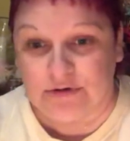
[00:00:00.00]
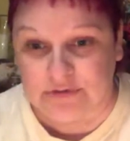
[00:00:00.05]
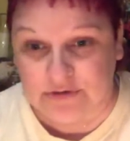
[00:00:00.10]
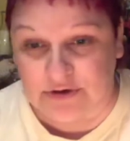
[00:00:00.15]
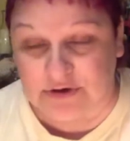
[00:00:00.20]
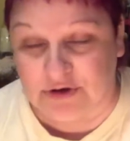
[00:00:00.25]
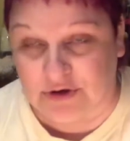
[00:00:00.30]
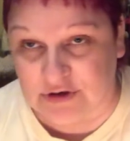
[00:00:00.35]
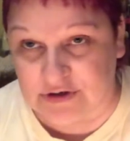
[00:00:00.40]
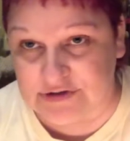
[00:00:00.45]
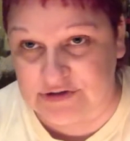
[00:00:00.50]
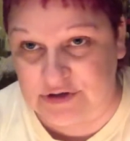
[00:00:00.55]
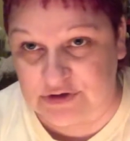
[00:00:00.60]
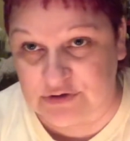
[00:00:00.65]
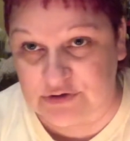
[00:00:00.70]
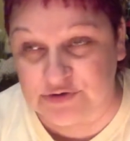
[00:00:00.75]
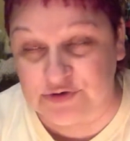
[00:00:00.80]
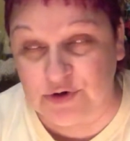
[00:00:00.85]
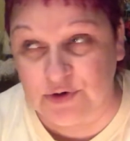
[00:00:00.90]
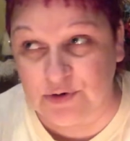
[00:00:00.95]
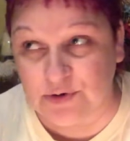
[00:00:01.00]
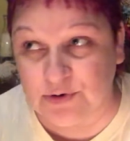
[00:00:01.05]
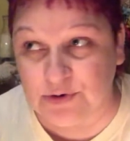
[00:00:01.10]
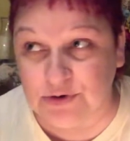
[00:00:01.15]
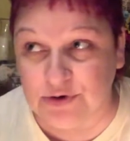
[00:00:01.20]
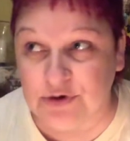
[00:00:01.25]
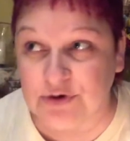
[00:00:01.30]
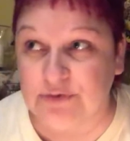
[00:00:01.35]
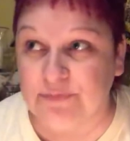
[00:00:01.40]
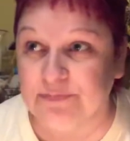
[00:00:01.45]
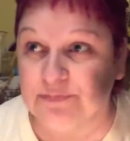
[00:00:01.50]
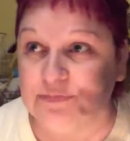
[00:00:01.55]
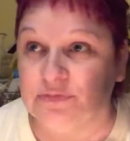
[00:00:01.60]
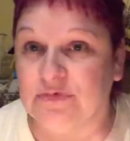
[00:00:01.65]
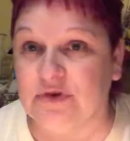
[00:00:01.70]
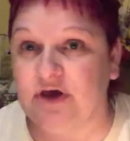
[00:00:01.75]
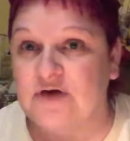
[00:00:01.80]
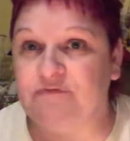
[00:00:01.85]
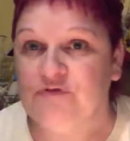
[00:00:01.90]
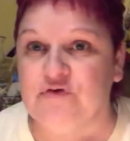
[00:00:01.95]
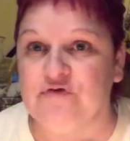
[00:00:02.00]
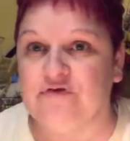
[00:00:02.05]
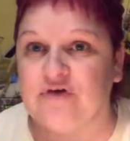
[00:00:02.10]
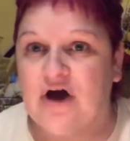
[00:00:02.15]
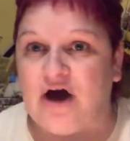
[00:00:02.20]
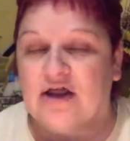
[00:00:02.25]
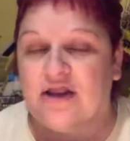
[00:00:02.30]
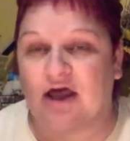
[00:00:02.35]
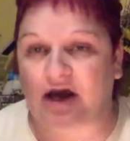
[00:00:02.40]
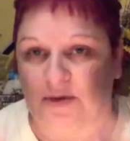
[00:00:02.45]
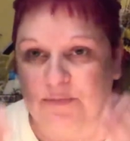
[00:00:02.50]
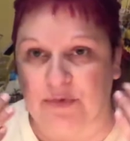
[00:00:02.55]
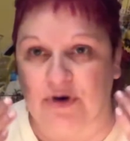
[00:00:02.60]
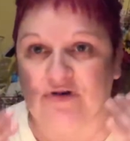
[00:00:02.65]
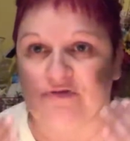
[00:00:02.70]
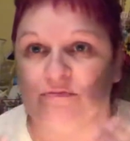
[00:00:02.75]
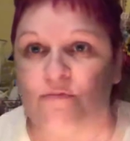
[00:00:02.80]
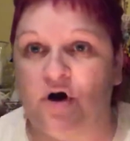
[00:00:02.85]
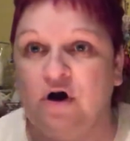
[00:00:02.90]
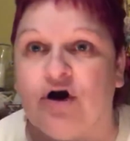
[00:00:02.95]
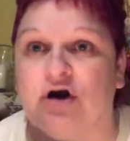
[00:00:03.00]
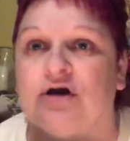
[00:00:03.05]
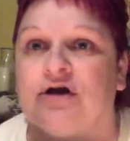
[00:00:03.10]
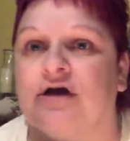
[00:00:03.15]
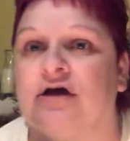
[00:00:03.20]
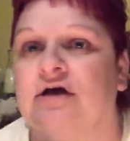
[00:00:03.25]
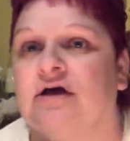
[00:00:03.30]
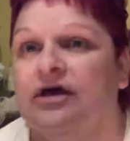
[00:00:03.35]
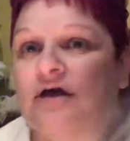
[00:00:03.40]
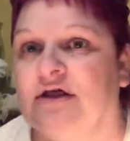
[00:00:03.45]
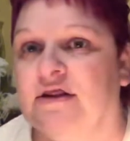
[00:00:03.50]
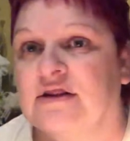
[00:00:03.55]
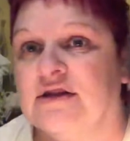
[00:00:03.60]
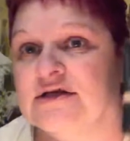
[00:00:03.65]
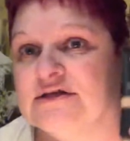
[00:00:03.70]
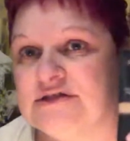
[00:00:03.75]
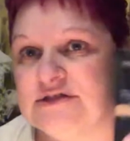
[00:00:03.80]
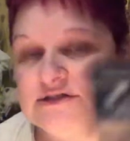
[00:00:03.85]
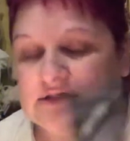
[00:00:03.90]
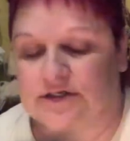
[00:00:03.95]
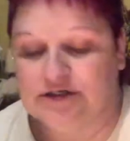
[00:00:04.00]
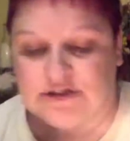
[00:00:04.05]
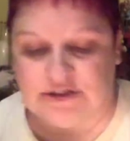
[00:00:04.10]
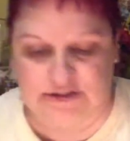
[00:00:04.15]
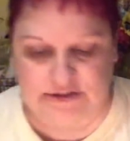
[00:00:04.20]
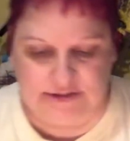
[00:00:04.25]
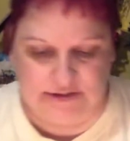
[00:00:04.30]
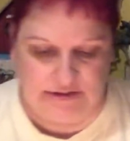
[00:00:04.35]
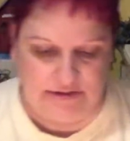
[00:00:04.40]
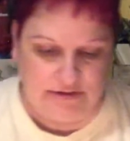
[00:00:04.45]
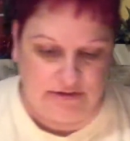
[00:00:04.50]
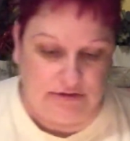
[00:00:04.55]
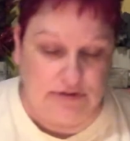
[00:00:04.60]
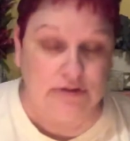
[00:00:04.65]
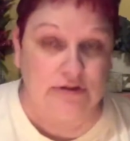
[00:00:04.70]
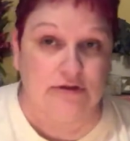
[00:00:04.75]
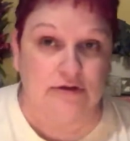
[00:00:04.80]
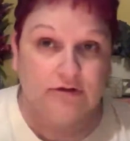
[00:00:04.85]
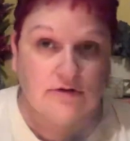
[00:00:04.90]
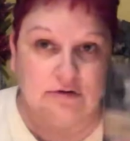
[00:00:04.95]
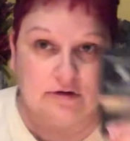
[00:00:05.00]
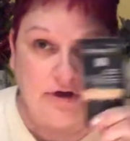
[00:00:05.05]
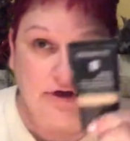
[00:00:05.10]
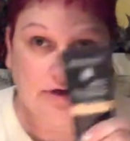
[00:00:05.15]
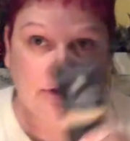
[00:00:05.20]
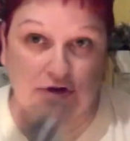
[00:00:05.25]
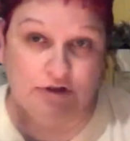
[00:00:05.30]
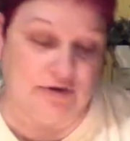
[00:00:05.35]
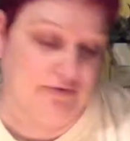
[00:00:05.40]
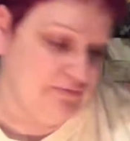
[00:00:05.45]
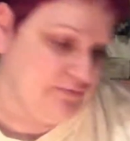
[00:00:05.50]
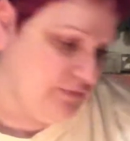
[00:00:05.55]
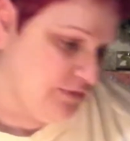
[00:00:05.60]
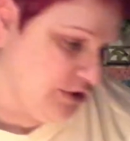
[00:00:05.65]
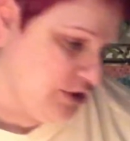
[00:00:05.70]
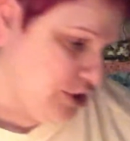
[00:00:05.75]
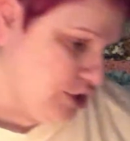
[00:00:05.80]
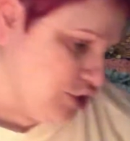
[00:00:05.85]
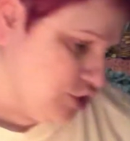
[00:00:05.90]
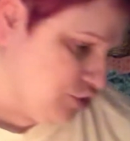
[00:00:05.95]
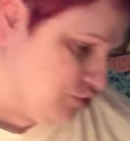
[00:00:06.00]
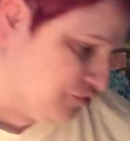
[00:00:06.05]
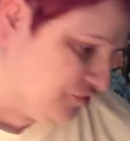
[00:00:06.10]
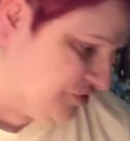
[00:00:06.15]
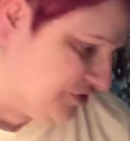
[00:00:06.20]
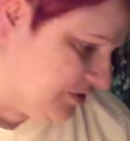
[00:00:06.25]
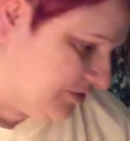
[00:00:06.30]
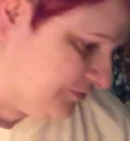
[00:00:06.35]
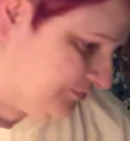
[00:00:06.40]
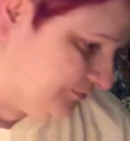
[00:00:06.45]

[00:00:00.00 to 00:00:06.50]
the dark circles, or if you've got like a birthmark, this is a good to use.